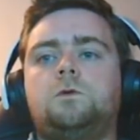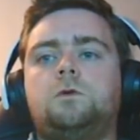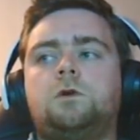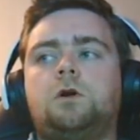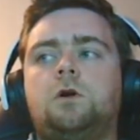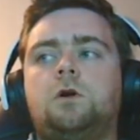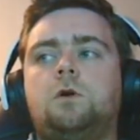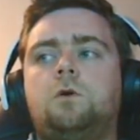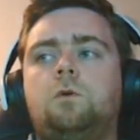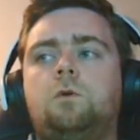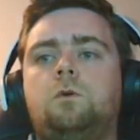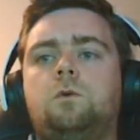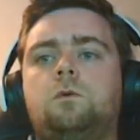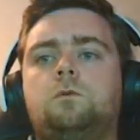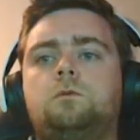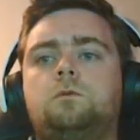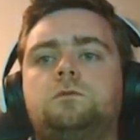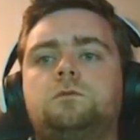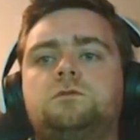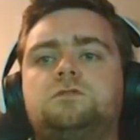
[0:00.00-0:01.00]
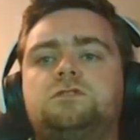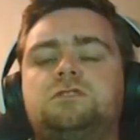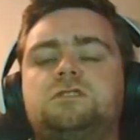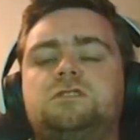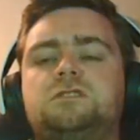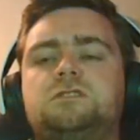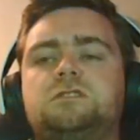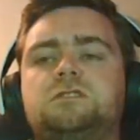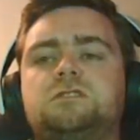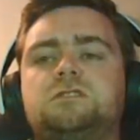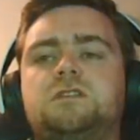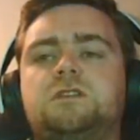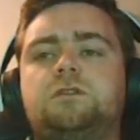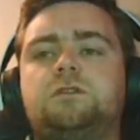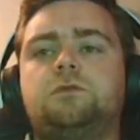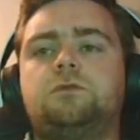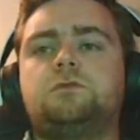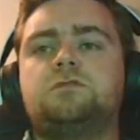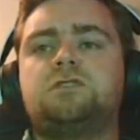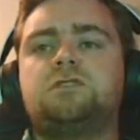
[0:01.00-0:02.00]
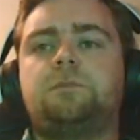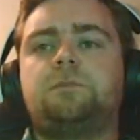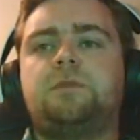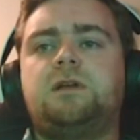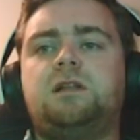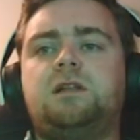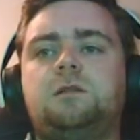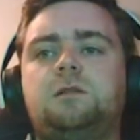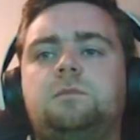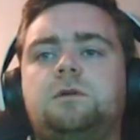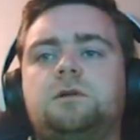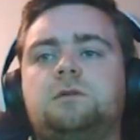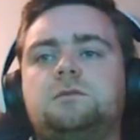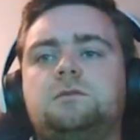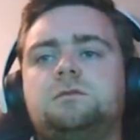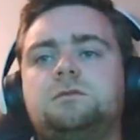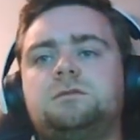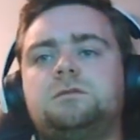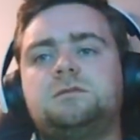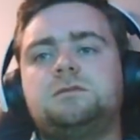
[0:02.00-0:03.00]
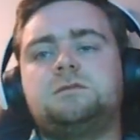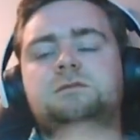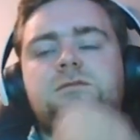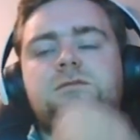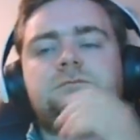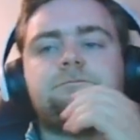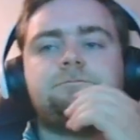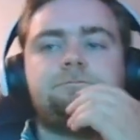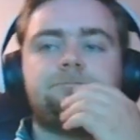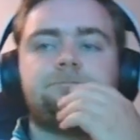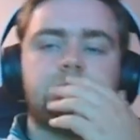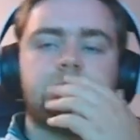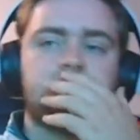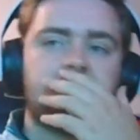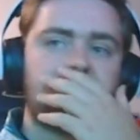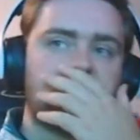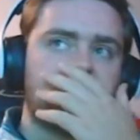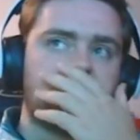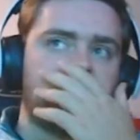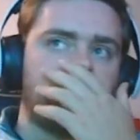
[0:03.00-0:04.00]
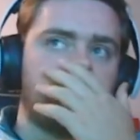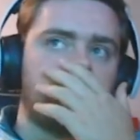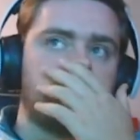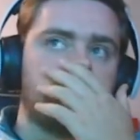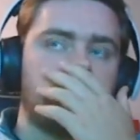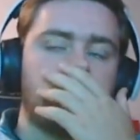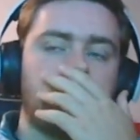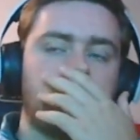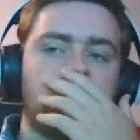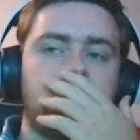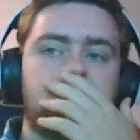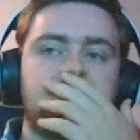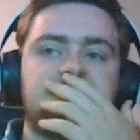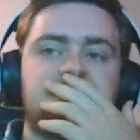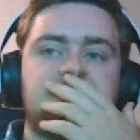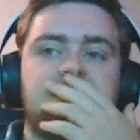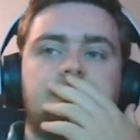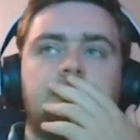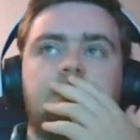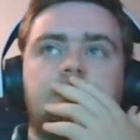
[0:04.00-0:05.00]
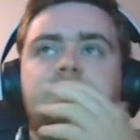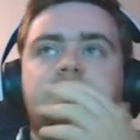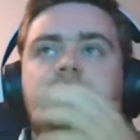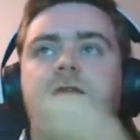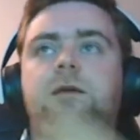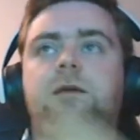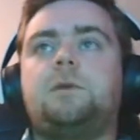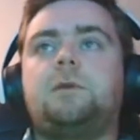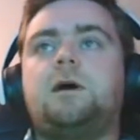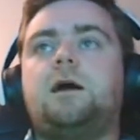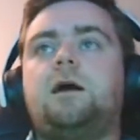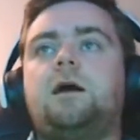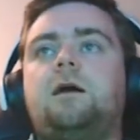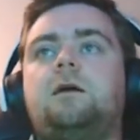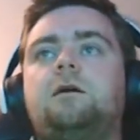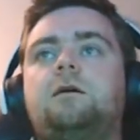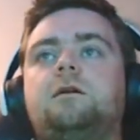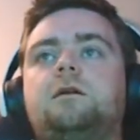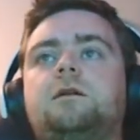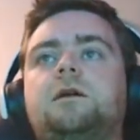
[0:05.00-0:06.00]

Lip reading: go. Jesus, I knew it was uphill, but it's not going to be 2 birdies now. We'll take a par here now.